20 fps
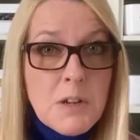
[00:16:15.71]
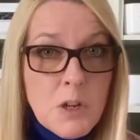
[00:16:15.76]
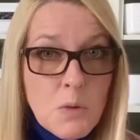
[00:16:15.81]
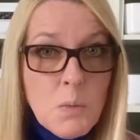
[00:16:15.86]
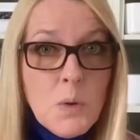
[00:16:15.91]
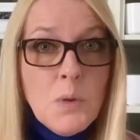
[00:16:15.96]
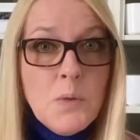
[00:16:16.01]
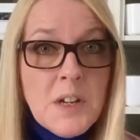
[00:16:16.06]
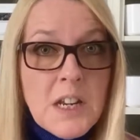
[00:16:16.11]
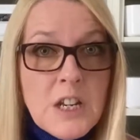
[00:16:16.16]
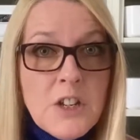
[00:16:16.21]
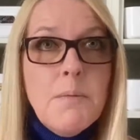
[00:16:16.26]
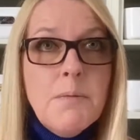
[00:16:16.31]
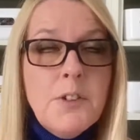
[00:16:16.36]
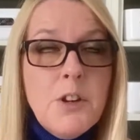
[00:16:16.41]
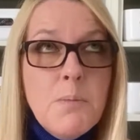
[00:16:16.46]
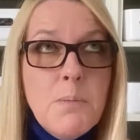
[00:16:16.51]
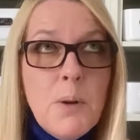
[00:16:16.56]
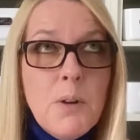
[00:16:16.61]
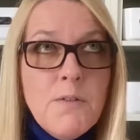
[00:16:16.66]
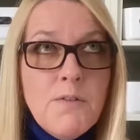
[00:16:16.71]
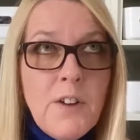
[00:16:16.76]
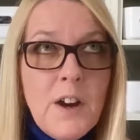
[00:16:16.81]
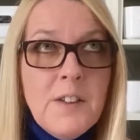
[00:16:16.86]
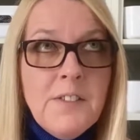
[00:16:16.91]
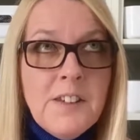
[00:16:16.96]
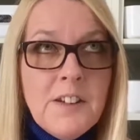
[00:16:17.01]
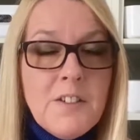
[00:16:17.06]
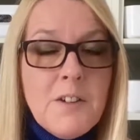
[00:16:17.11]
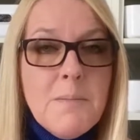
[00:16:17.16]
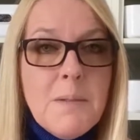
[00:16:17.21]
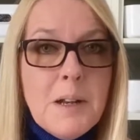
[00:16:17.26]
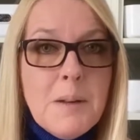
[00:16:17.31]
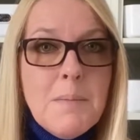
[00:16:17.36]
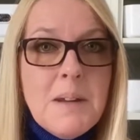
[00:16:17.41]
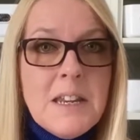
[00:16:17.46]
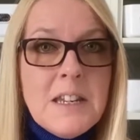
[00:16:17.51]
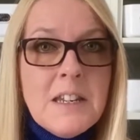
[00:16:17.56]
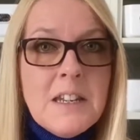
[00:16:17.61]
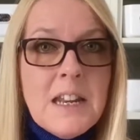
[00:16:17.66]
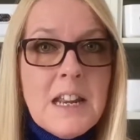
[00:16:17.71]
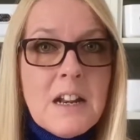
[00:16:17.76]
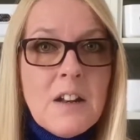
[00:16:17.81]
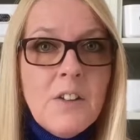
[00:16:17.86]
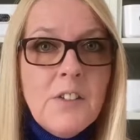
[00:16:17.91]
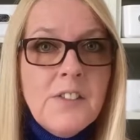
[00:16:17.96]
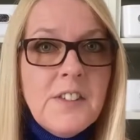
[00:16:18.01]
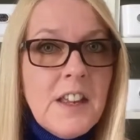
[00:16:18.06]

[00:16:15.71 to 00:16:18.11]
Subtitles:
You will need 2.50mm needles.